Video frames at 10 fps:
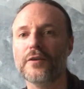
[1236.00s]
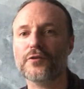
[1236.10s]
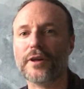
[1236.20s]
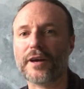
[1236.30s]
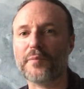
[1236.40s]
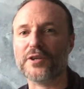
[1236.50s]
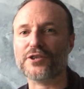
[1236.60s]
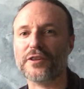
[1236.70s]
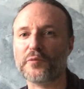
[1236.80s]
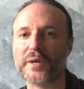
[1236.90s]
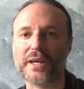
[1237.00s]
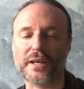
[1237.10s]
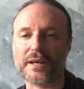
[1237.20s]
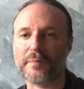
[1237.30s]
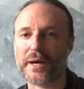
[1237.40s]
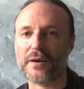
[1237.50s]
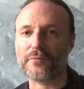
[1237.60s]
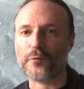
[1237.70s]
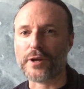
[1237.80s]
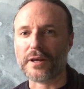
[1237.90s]
So like I mentioned at the beginning about
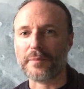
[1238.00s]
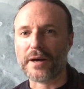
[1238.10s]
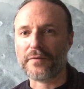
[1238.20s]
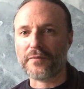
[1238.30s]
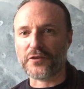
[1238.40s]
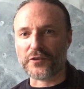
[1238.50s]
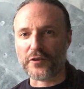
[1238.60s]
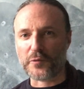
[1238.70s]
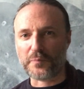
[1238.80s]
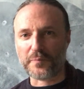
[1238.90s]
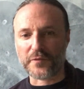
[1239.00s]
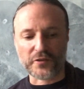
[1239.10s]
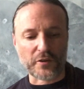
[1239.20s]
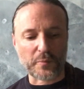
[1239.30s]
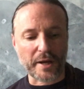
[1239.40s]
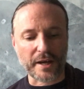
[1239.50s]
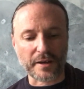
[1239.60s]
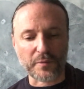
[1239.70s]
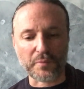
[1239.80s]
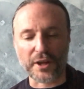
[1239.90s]
reading about this other pagan
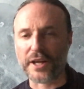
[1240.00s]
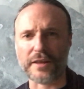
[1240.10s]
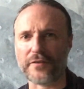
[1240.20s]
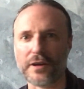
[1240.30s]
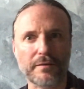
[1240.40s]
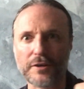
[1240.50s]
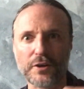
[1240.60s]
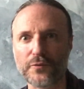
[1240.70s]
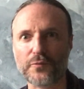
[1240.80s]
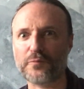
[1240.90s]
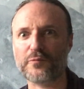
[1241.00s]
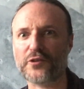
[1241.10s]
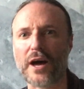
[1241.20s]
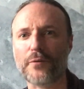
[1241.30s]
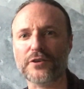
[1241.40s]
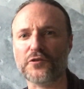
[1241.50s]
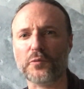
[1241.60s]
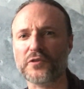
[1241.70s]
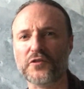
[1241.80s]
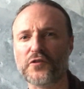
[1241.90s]
complaining that, you know, Samhain just
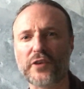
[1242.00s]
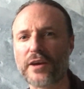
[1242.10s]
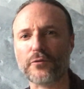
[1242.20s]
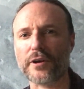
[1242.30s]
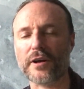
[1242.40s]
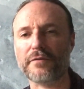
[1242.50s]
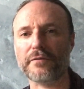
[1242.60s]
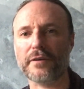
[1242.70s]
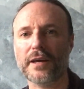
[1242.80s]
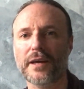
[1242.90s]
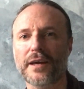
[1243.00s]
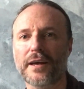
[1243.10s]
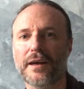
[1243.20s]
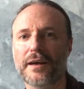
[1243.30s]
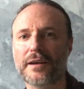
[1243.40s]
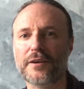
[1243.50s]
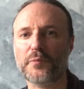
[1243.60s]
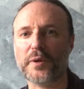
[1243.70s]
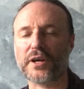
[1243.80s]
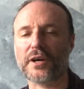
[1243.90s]
wasn't sacred enough, and it
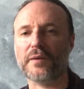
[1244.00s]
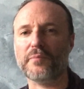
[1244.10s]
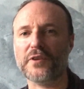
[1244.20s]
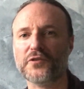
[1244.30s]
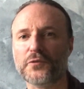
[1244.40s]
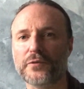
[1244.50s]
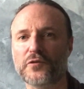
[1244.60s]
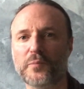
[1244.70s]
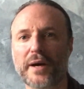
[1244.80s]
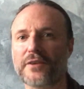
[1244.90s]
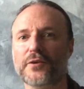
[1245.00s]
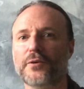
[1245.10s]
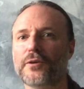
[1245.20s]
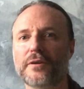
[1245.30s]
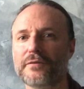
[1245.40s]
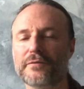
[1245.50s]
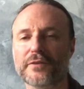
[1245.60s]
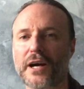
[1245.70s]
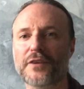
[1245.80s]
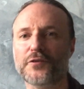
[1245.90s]
had become this sort of spectacle of
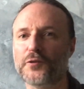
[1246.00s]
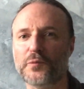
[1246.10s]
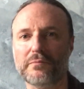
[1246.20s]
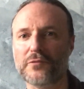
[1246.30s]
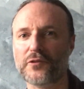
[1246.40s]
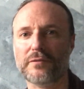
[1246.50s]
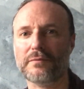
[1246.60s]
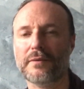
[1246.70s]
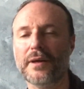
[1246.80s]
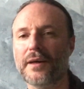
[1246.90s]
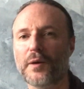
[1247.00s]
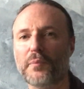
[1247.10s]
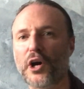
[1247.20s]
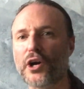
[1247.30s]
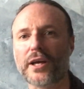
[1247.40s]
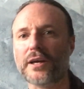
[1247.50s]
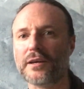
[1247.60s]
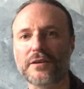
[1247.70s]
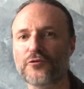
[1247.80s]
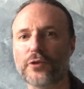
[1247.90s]
costumes and
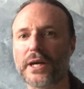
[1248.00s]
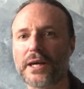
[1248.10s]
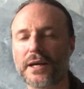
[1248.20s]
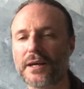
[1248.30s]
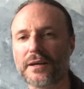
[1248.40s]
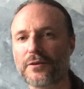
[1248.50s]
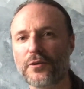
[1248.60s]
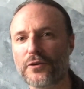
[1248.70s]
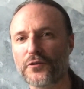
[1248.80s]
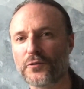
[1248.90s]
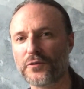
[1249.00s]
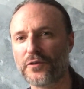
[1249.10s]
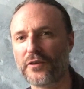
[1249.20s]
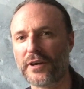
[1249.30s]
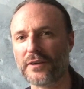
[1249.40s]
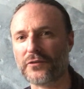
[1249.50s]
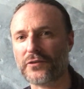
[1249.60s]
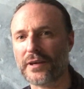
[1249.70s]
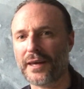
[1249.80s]
partying and drinking and all those sorts of things.